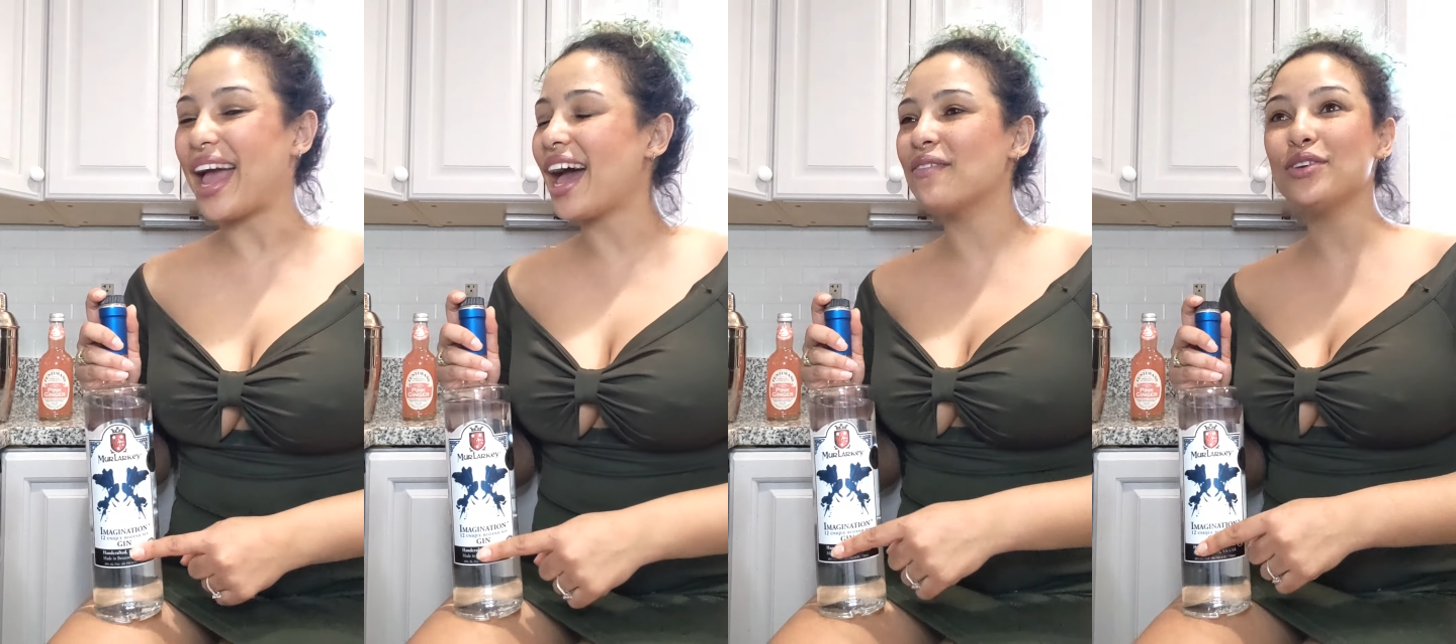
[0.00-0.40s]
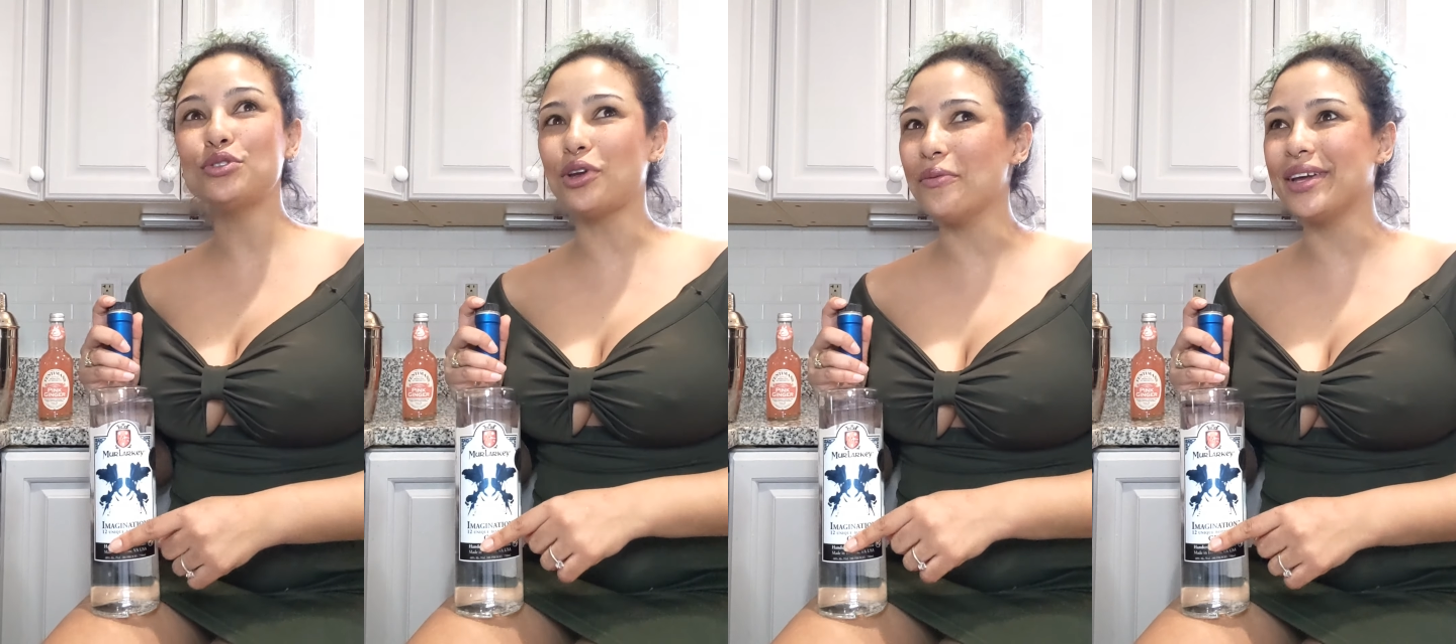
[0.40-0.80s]
they have
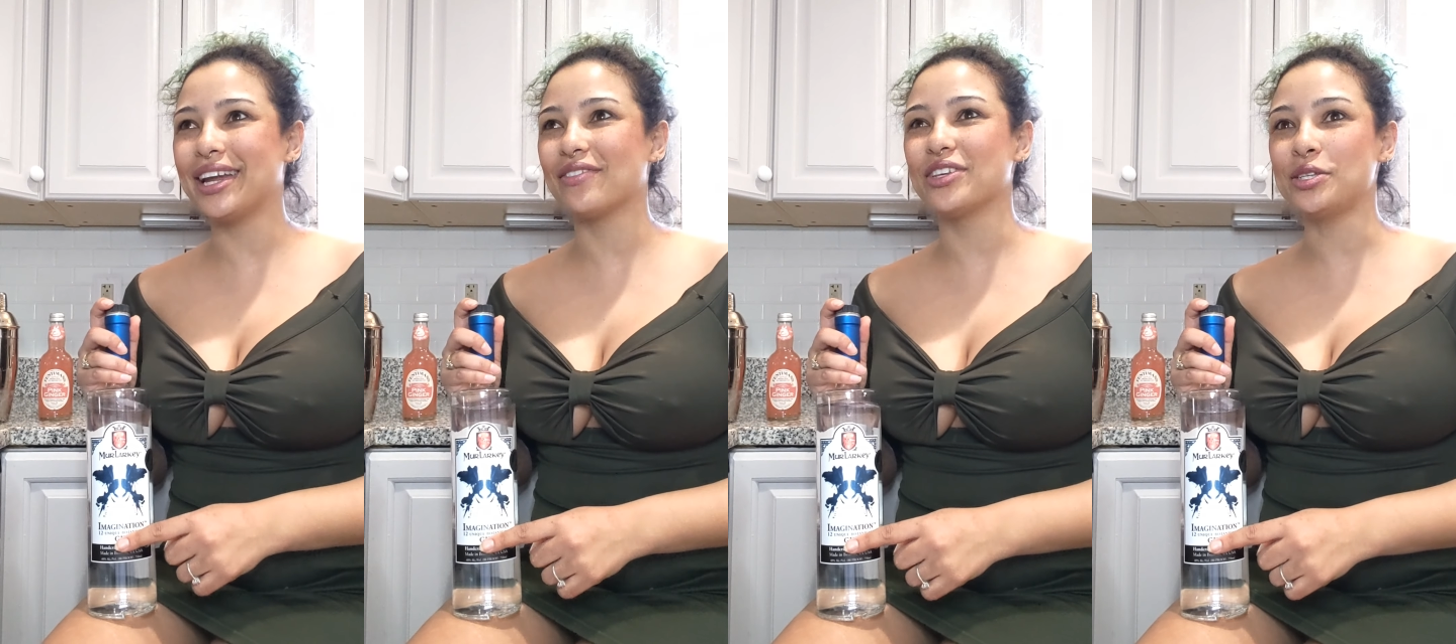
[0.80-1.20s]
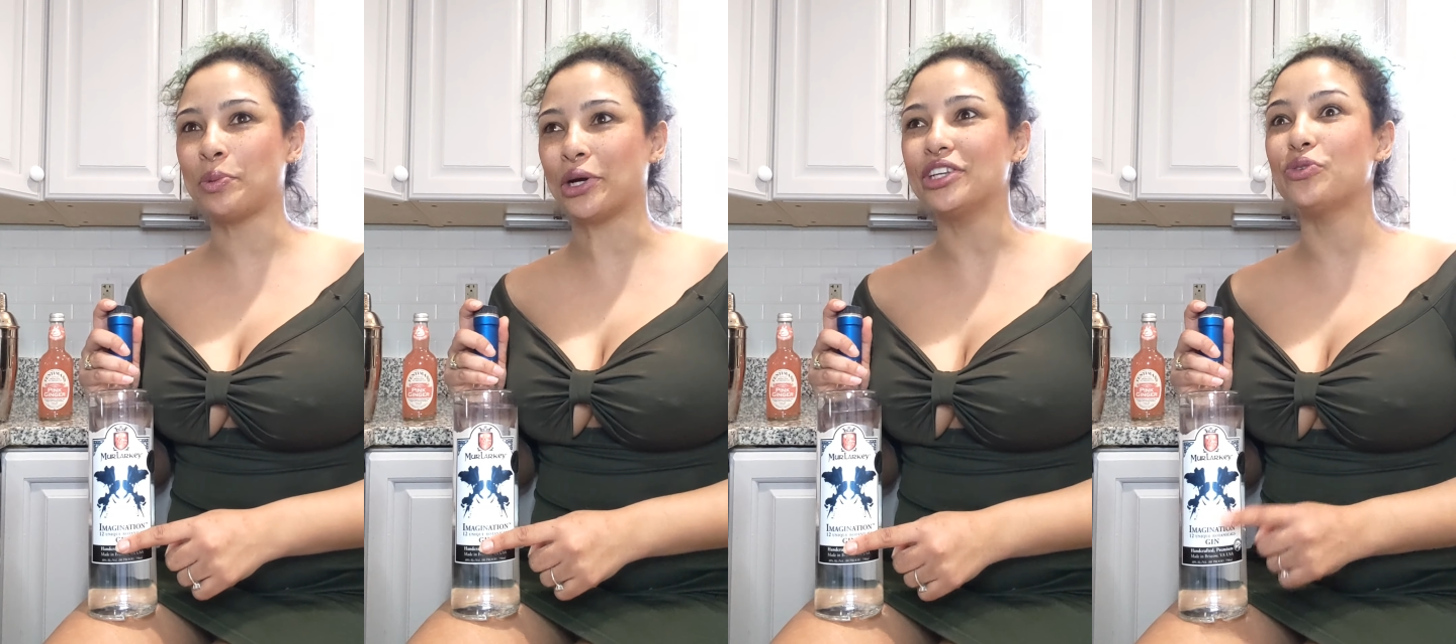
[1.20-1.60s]
so many of the
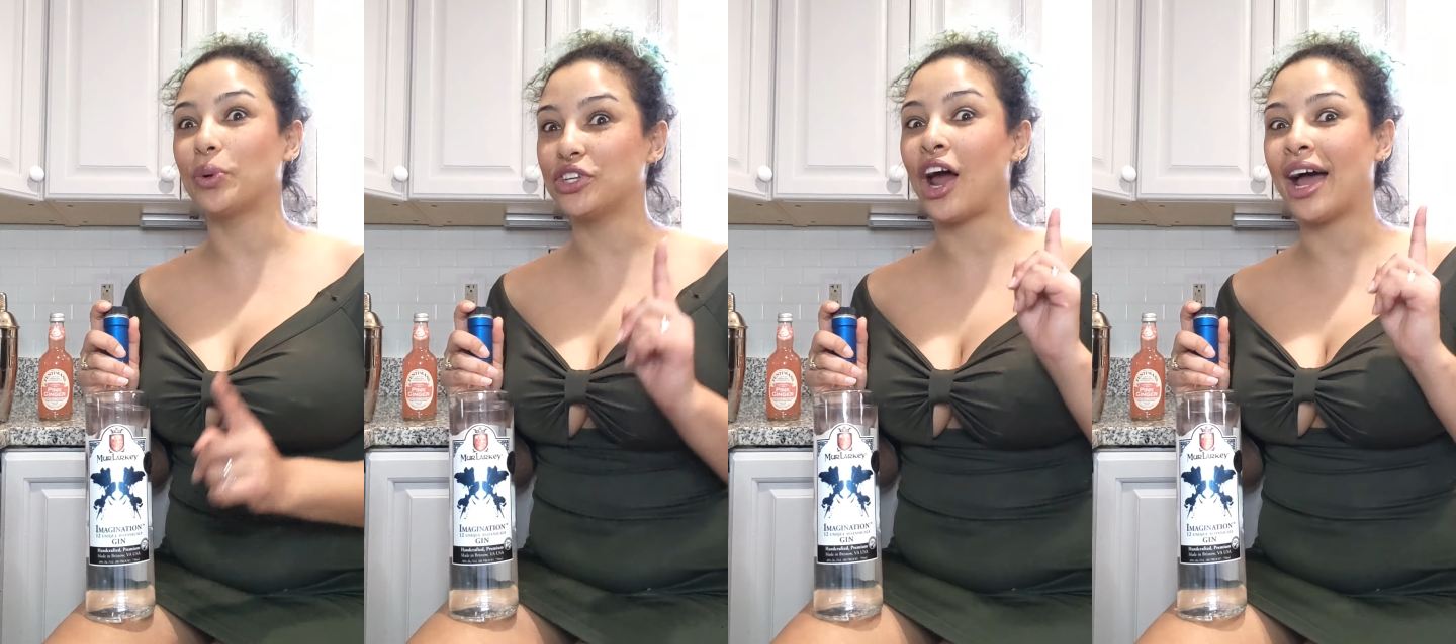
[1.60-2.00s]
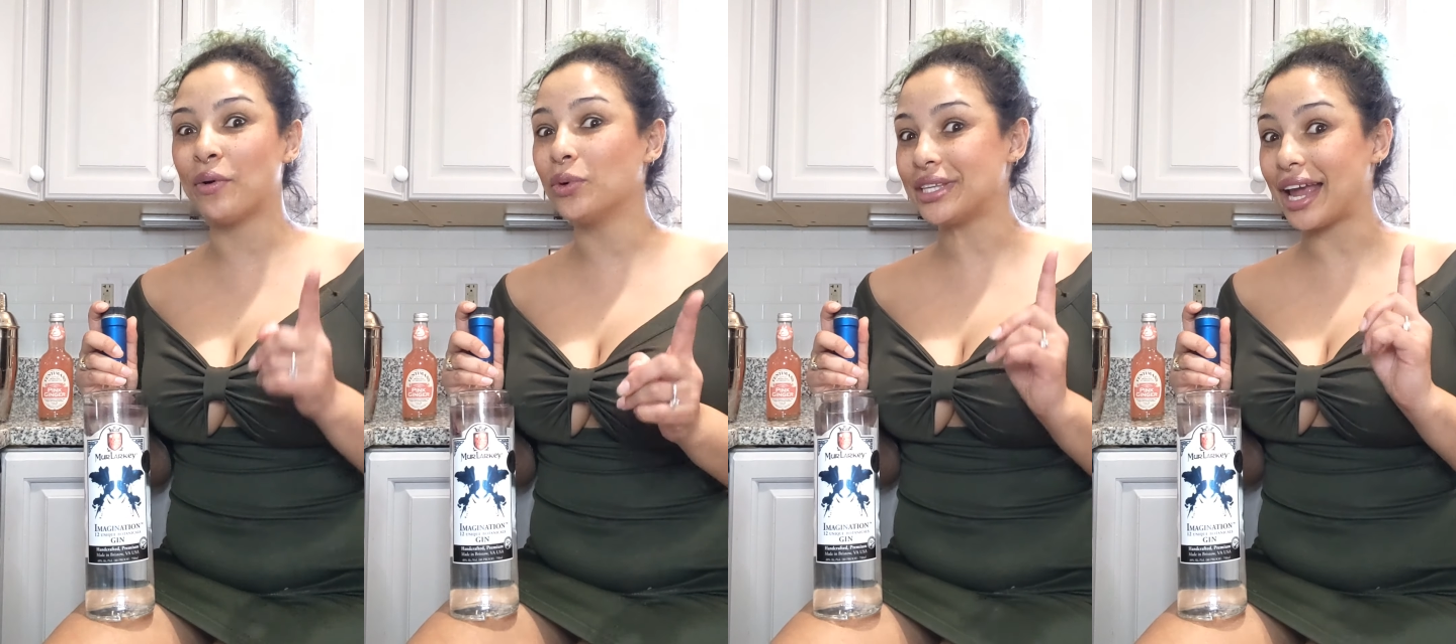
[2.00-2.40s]
spirits which
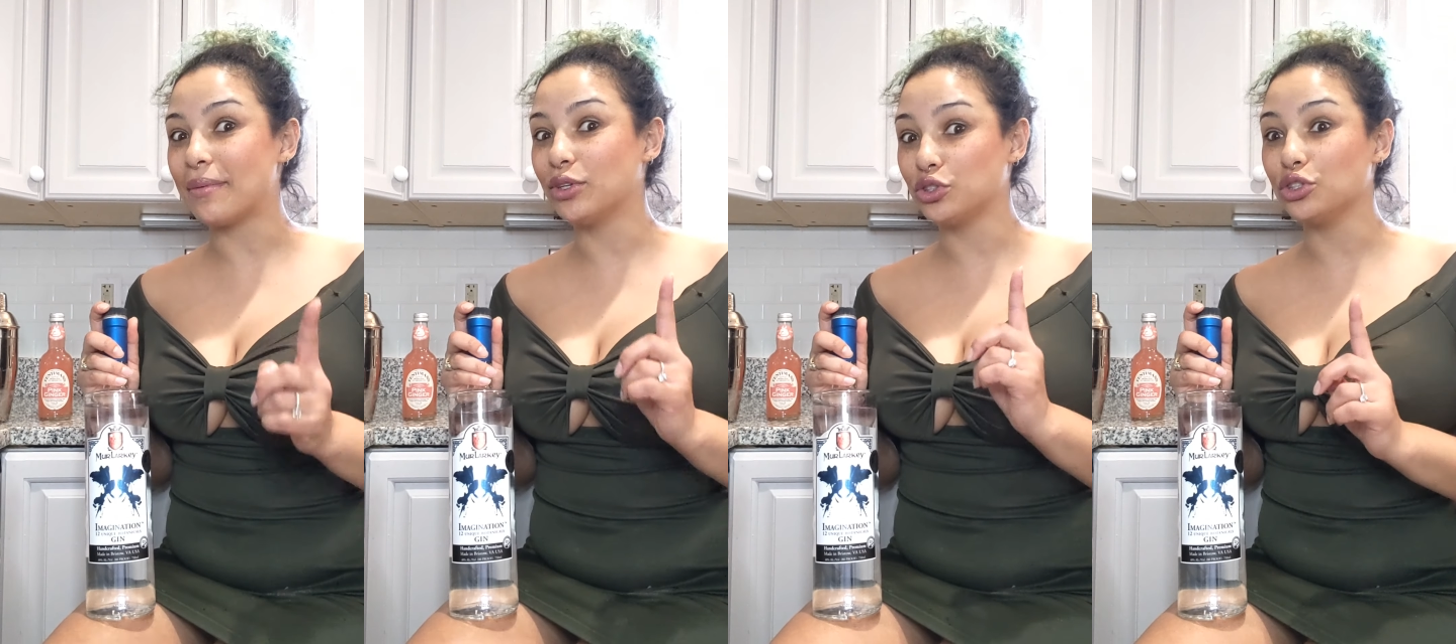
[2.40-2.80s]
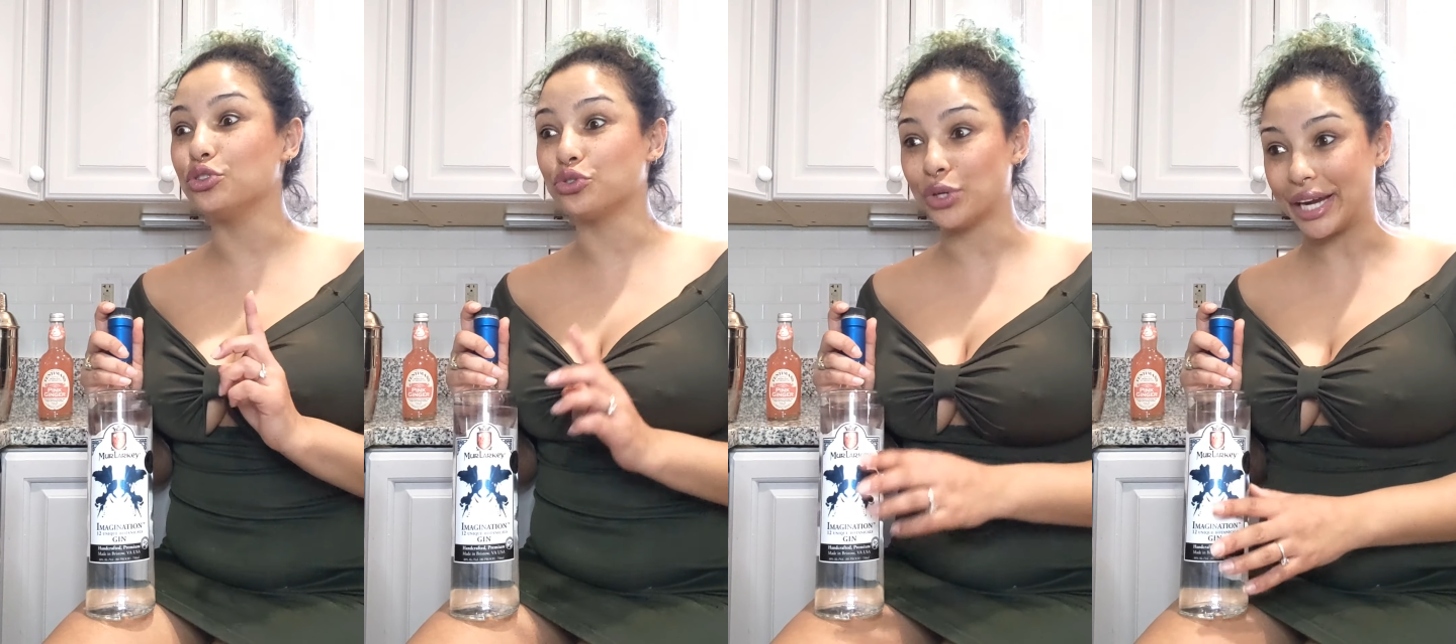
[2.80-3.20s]
I was able to
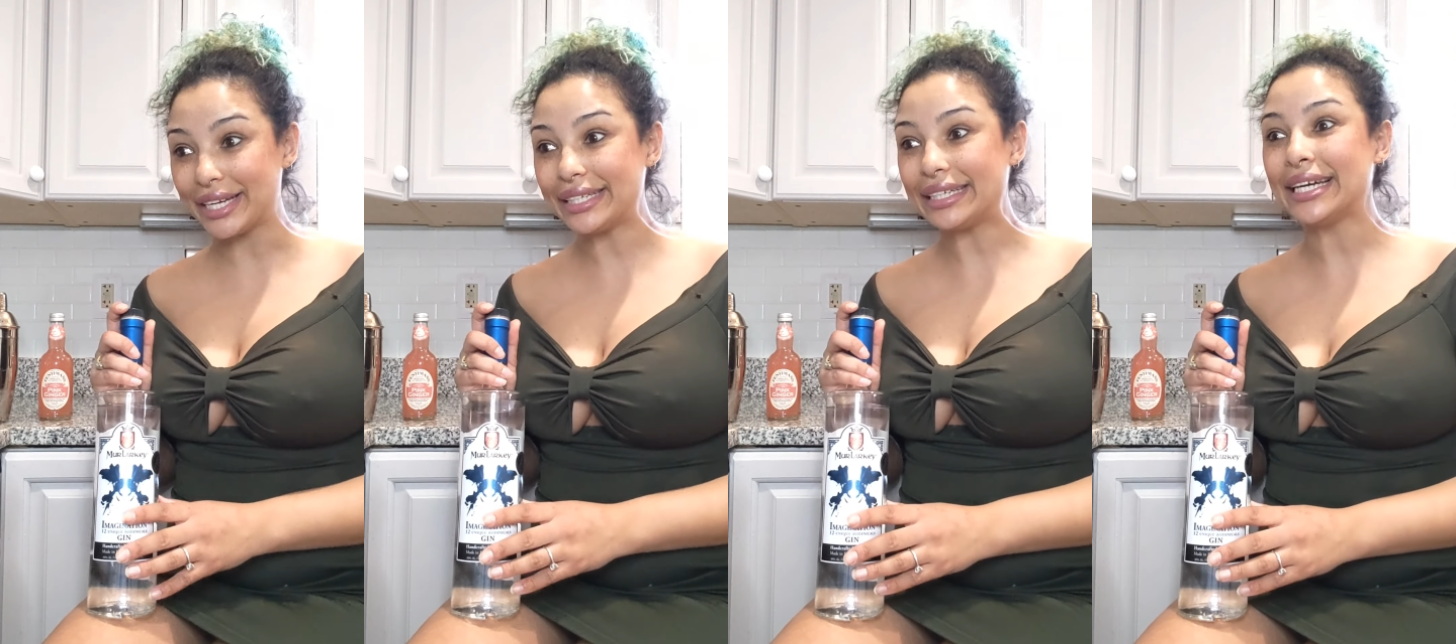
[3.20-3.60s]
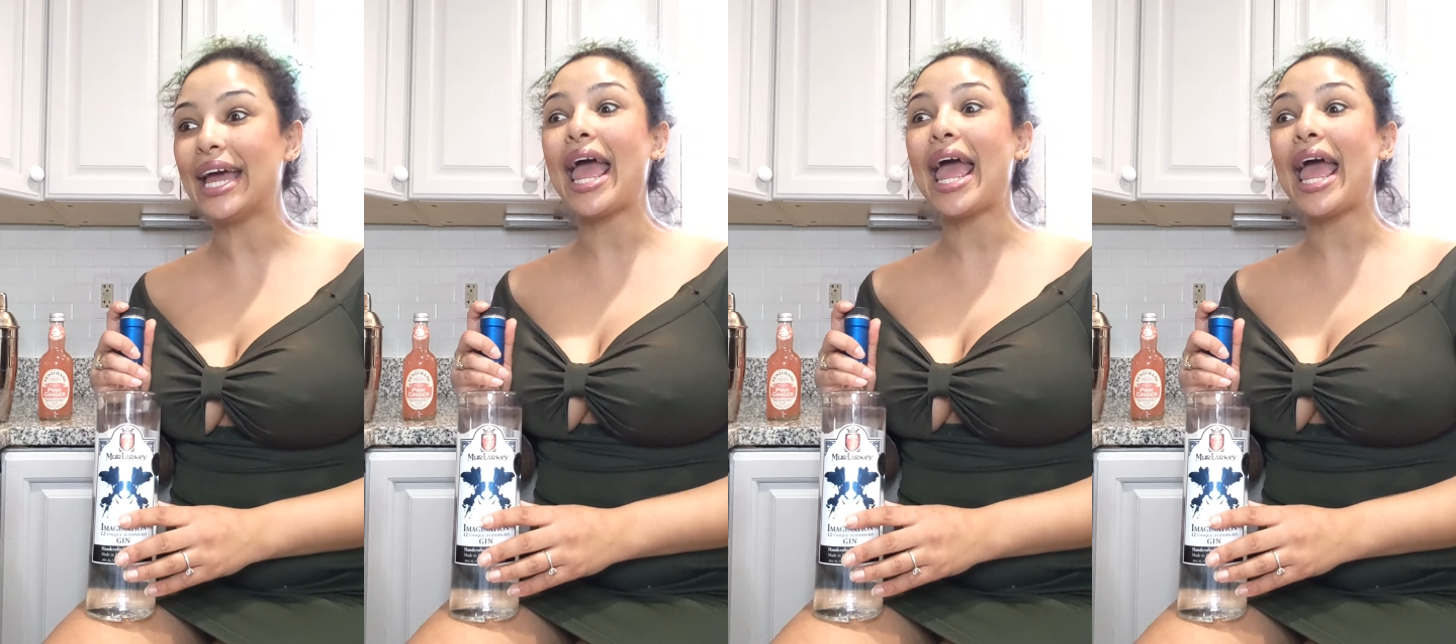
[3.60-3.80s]
drink